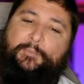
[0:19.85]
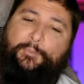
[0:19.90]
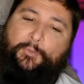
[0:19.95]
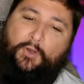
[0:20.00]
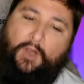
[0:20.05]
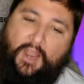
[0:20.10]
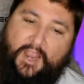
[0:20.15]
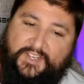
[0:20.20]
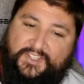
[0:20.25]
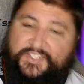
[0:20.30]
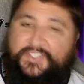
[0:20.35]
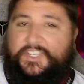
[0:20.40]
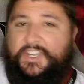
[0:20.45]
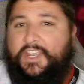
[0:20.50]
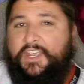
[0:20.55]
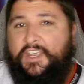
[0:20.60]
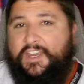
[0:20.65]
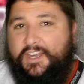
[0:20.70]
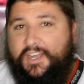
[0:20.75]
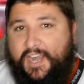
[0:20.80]
price
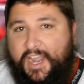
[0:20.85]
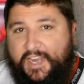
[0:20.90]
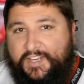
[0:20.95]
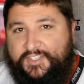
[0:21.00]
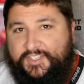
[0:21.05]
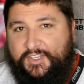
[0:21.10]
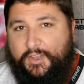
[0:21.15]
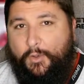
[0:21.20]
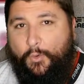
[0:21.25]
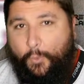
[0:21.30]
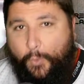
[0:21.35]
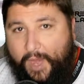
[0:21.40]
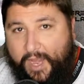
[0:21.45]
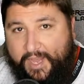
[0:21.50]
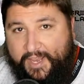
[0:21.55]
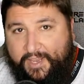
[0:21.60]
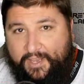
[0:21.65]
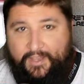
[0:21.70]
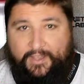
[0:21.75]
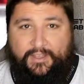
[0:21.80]
next
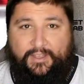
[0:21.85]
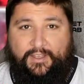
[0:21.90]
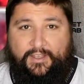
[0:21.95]
week.